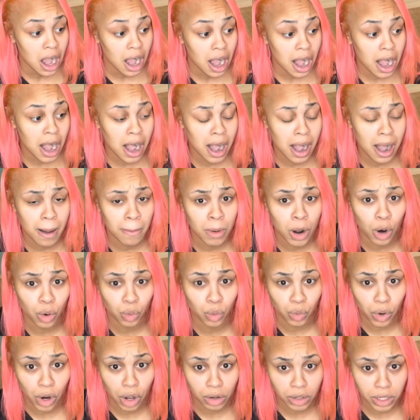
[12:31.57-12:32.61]
A
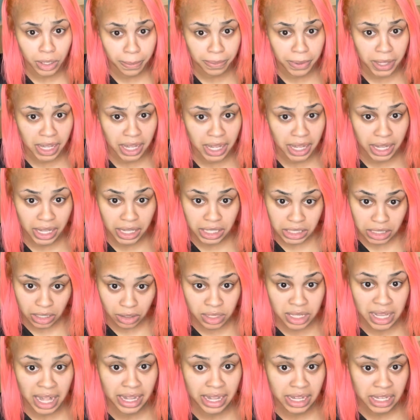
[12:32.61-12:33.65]
roller pen, so
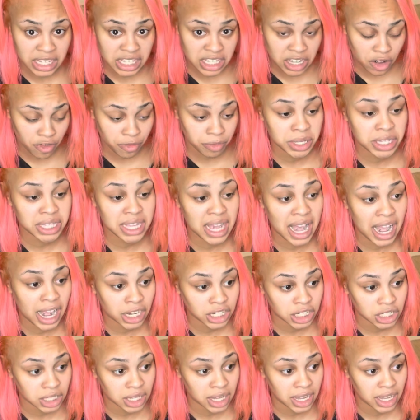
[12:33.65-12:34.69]
it's like a self-massage
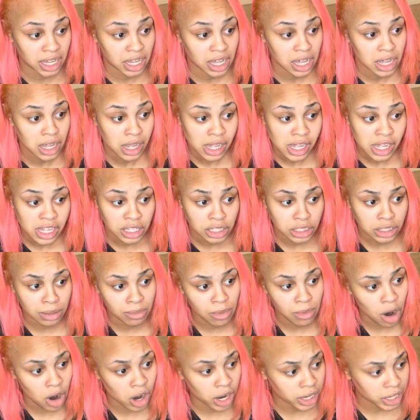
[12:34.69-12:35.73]
stick. Some
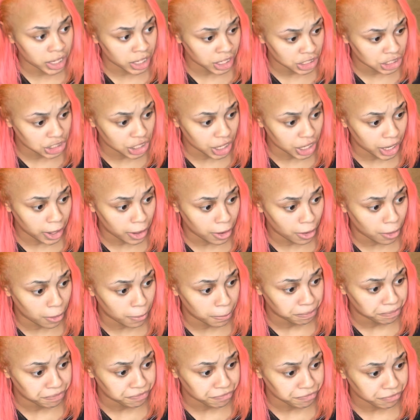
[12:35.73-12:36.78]
arnica
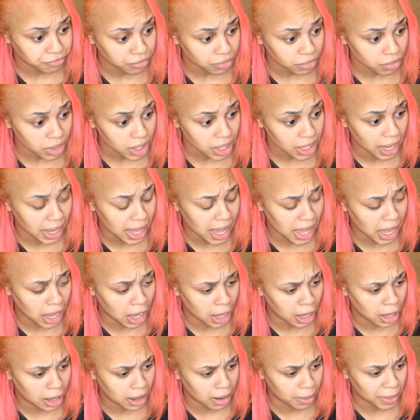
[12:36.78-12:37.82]
gel.
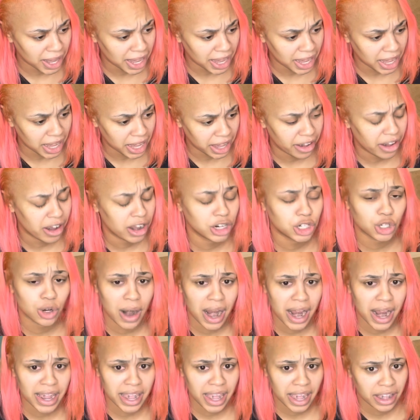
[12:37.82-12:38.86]
And a
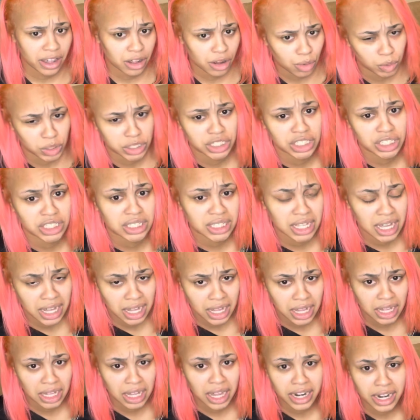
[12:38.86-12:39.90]
triangle, which is
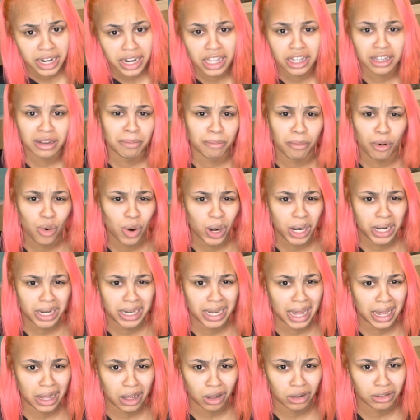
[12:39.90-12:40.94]
another board
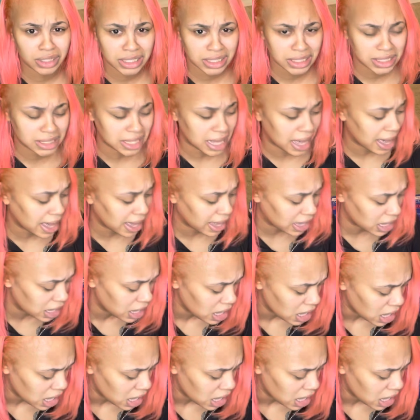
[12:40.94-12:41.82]
that goes inside.